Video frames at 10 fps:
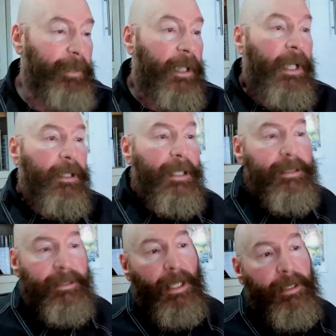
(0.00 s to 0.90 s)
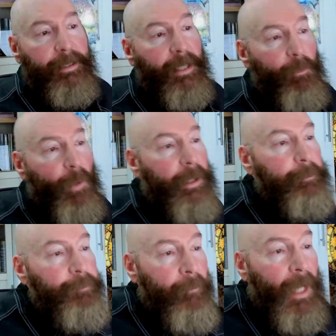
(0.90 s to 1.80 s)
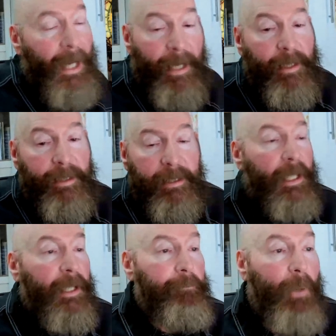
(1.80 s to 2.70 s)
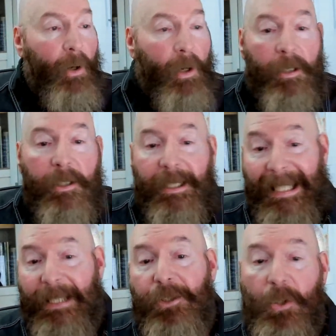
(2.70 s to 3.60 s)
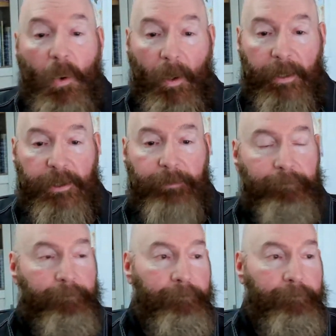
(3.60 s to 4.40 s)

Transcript: But let's say someone has Mars in Taurus.